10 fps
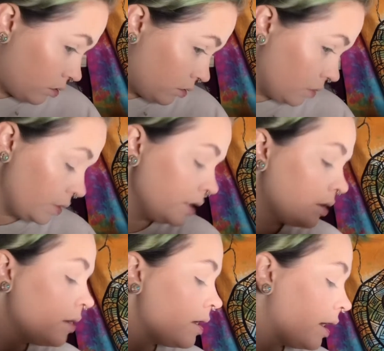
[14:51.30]
But it's a
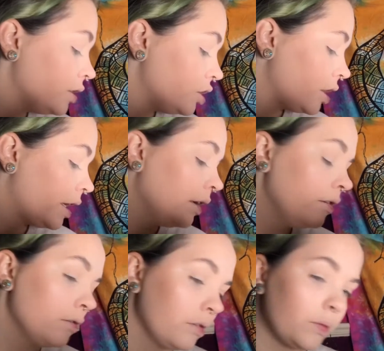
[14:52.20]
nice shade,
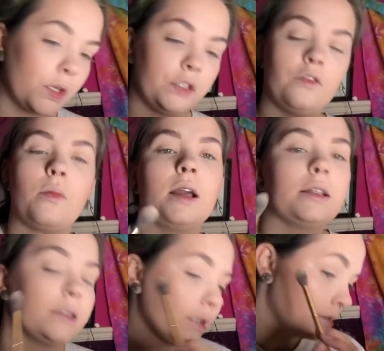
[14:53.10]
especially for my
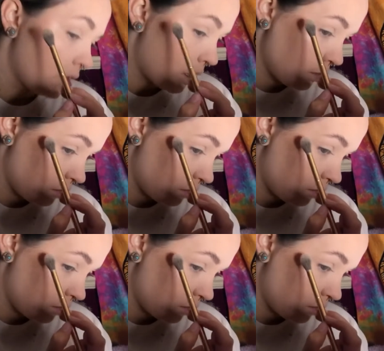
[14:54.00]
skin tone.